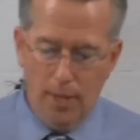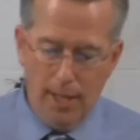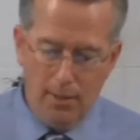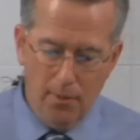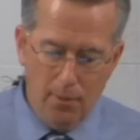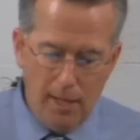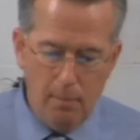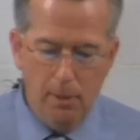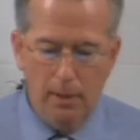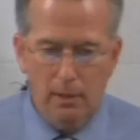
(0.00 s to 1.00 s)
that they
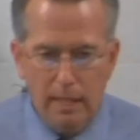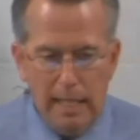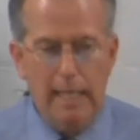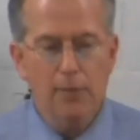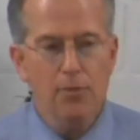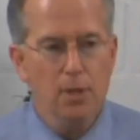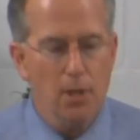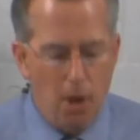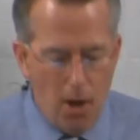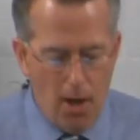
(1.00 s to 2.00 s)
believed
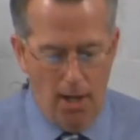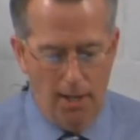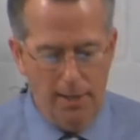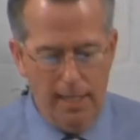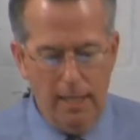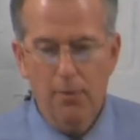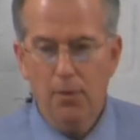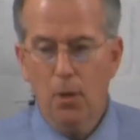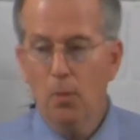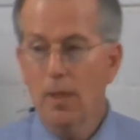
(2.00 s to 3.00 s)
God even
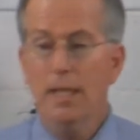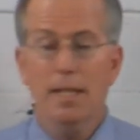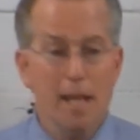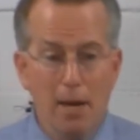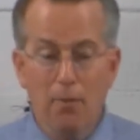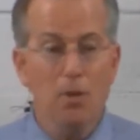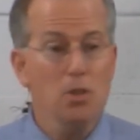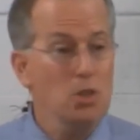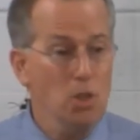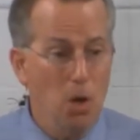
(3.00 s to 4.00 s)
though they never
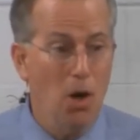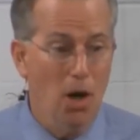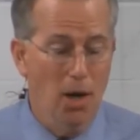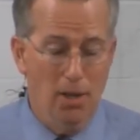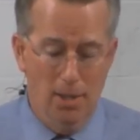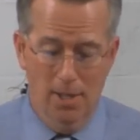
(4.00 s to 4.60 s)
saw